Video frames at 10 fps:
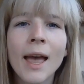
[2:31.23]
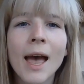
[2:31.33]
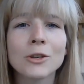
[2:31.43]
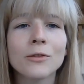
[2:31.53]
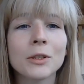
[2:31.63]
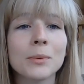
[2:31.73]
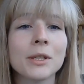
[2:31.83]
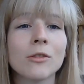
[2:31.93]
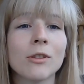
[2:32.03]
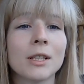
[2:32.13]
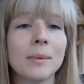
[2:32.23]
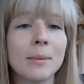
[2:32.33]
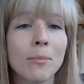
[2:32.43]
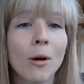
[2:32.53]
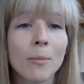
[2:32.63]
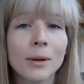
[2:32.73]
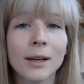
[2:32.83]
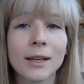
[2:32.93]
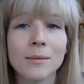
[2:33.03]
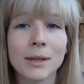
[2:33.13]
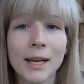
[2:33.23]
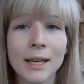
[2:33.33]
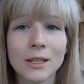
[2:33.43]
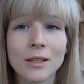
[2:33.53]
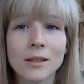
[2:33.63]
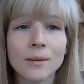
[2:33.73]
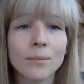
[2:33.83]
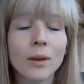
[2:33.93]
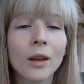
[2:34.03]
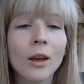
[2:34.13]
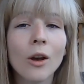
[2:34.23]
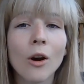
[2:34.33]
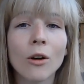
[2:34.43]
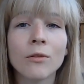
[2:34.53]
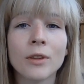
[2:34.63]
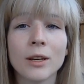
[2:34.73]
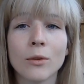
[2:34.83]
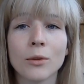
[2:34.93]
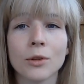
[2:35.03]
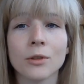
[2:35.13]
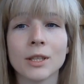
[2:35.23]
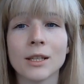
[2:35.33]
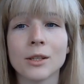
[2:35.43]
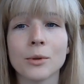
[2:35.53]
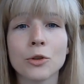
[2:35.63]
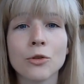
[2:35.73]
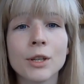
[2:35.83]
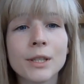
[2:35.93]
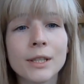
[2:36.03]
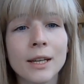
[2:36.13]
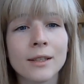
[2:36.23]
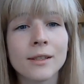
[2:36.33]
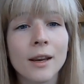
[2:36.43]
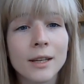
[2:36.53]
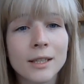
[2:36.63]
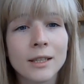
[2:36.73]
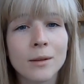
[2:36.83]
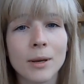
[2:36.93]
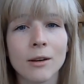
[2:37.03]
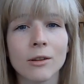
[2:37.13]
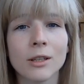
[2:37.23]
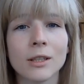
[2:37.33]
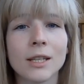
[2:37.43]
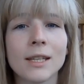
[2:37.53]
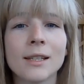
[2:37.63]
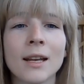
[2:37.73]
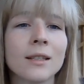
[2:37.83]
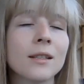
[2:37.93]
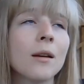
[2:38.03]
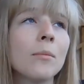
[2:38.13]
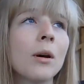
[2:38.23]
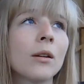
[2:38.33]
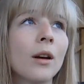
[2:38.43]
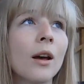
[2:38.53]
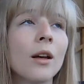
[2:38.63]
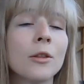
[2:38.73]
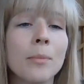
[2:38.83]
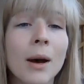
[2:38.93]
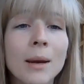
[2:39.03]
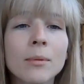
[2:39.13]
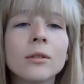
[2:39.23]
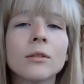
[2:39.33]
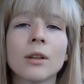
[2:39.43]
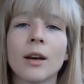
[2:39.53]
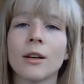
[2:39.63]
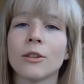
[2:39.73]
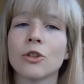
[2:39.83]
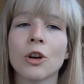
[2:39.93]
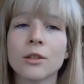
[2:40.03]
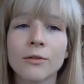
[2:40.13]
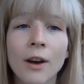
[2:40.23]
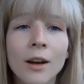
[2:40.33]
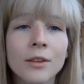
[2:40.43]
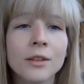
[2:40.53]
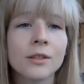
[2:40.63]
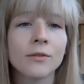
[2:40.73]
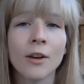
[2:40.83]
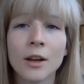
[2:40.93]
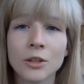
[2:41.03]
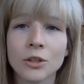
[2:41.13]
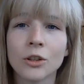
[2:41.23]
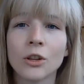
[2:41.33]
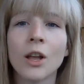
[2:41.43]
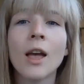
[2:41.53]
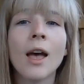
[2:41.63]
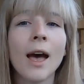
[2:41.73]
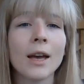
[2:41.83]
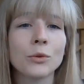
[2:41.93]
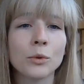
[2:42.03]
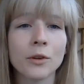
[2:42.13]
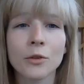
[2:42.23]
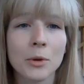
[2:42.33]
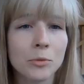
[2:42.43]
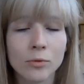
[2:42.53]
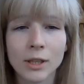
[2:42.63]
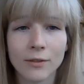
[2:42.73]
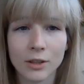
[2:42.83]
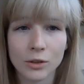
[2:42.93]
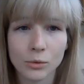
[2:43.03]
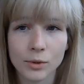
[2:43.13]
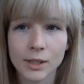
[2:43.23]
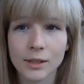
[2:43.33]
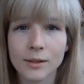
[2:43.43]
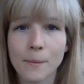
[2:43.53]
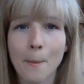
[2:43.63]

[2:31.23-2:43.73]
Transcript: And Ovid was incredibly popular in the Middle Ages. Of the authorities who were trusted and cited in the period, he stands among the Bible, the Church Fathers, Virgil, as one of the most prolific sources.